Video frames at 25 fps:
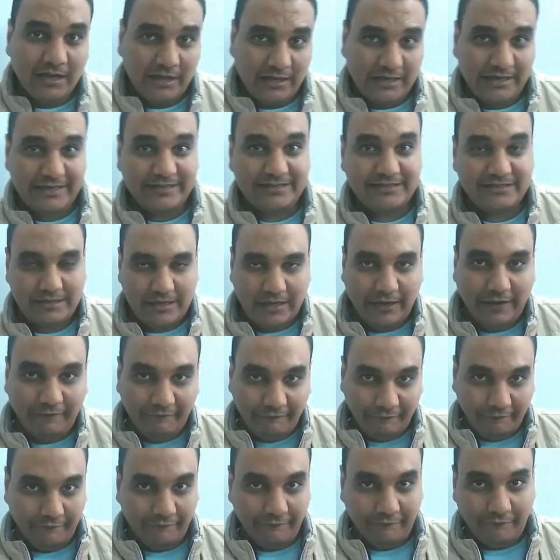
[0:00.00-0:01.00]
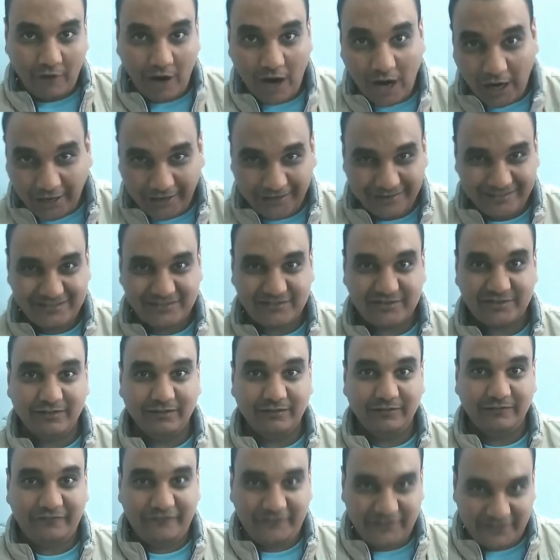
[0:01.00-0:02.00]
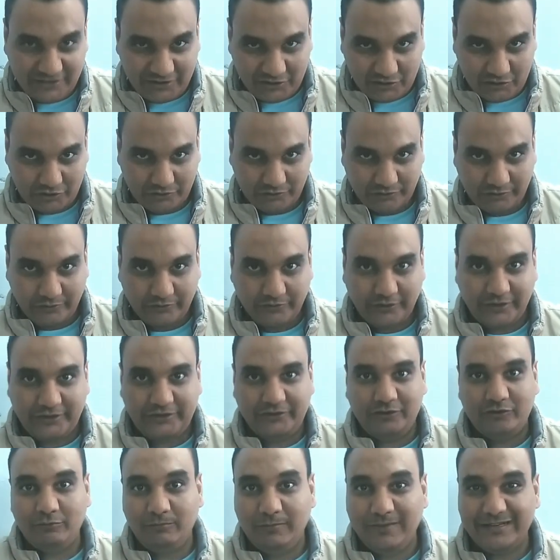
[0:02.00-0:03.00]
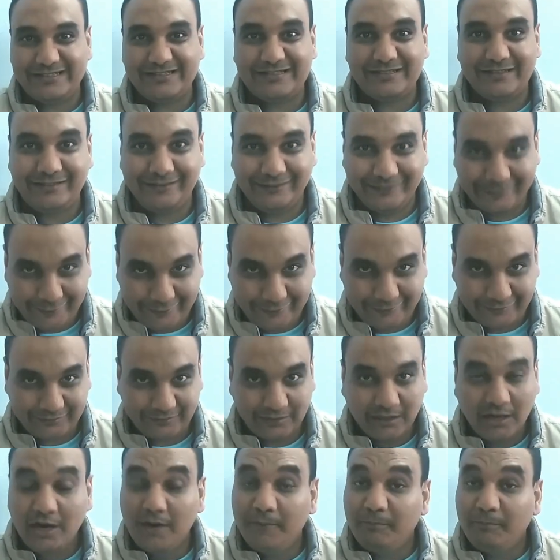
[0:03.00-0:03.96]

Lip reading: is a vital feature that you must learn.